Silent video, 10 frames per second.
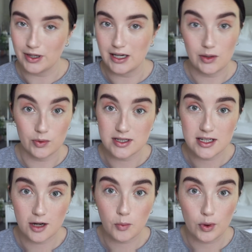but it was the
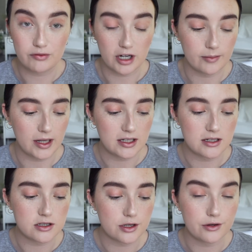#1
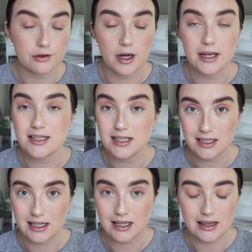recommended, so I
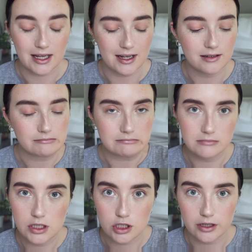didn't get that.
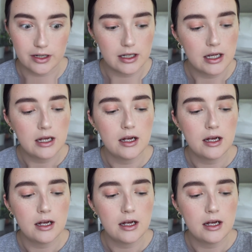Sorry.